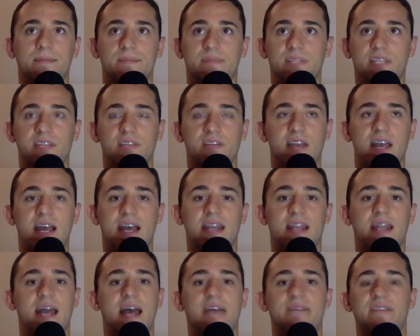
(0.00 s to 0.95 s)
D-Rod,
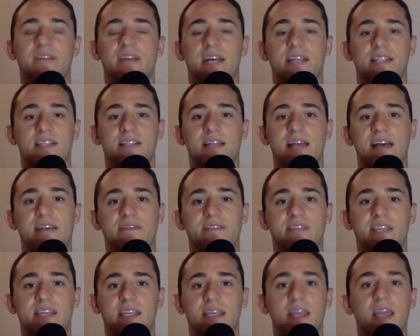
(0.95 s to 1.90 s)
as a
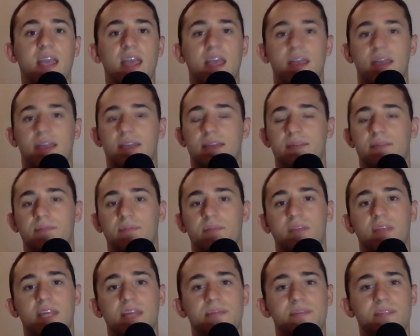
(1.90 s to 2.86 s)
lefty, he
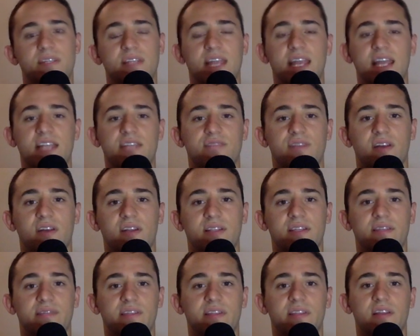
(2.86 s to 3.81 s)
keeps his hands
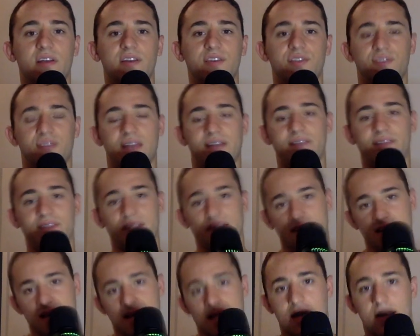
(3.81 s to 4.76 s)
relatively low, so Kevin Lee's
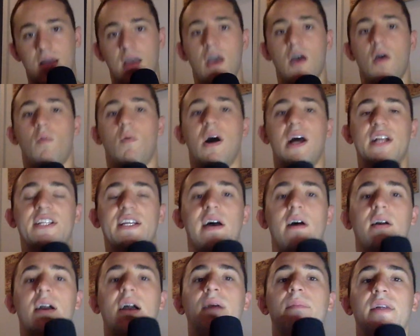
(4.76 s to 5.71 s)
got to watch
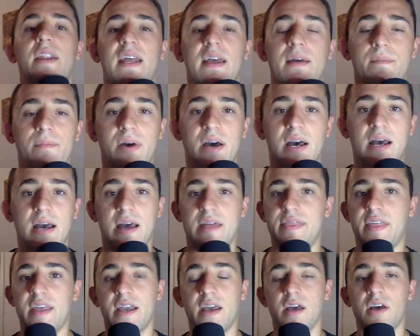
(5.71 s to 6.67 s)
out coming in. But I
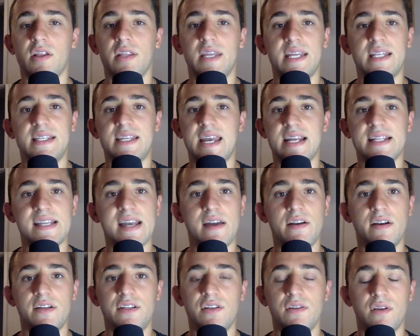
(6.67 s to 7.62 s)
think a clean takedown
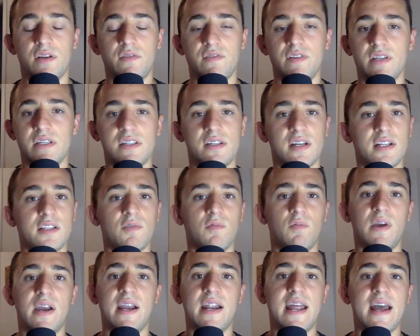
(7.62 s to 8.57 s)
or two could really start to
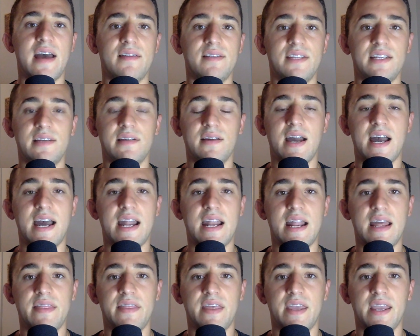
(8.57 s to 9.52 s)
wear down D-Rod,
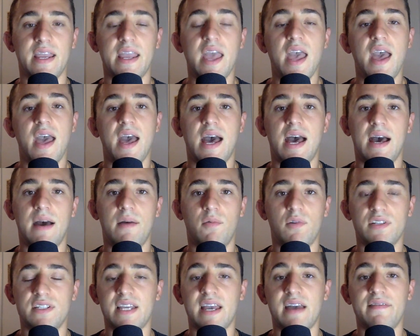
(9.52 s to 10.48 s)
and I think
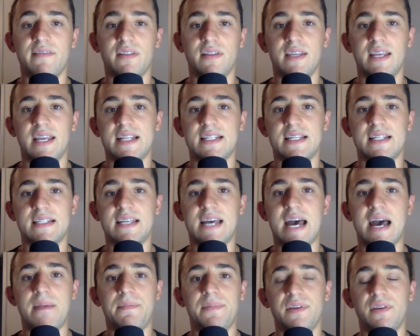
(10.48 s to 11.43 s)
once Kevin Lee gets on
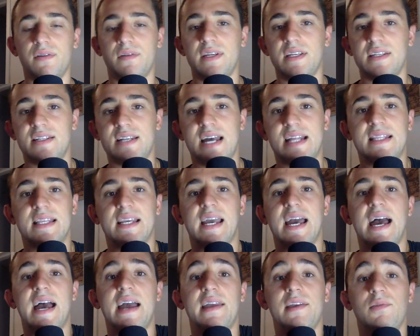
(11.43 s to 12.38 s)
top of you, he's not the
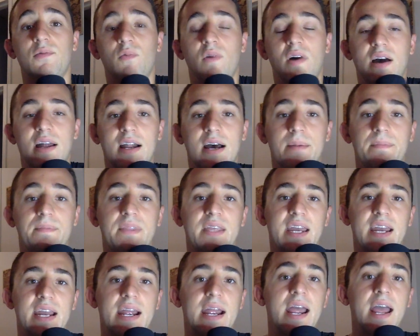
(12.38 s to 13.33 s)
guy you want up
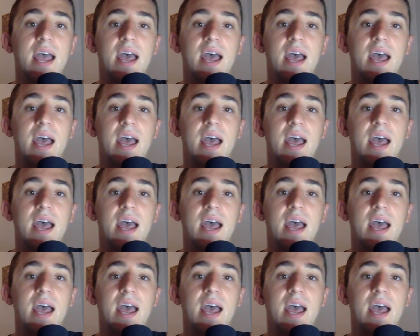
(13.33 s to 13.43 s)
there.